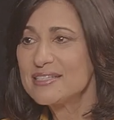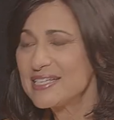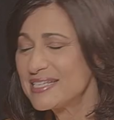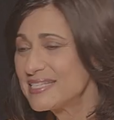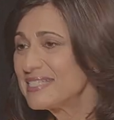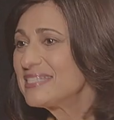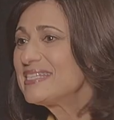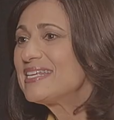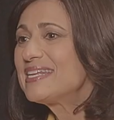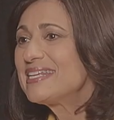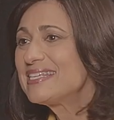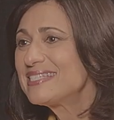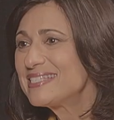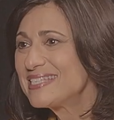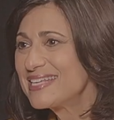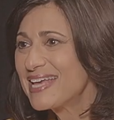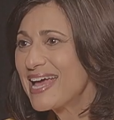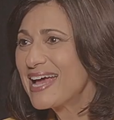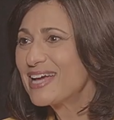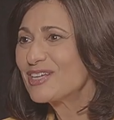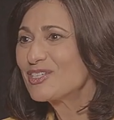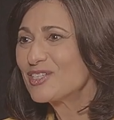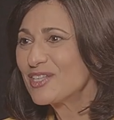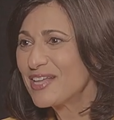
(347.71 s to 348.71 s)
does
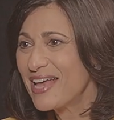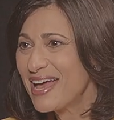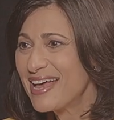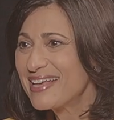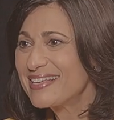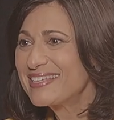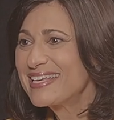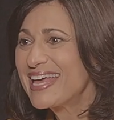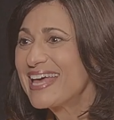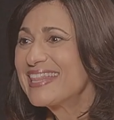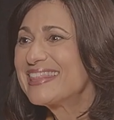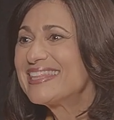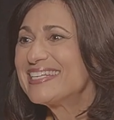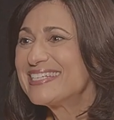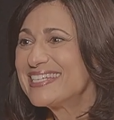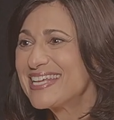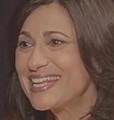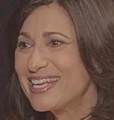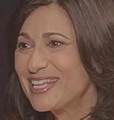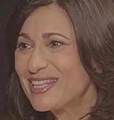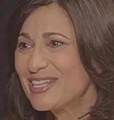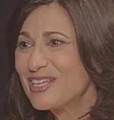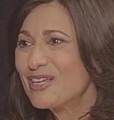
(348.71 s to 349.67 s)
CDC actually get the data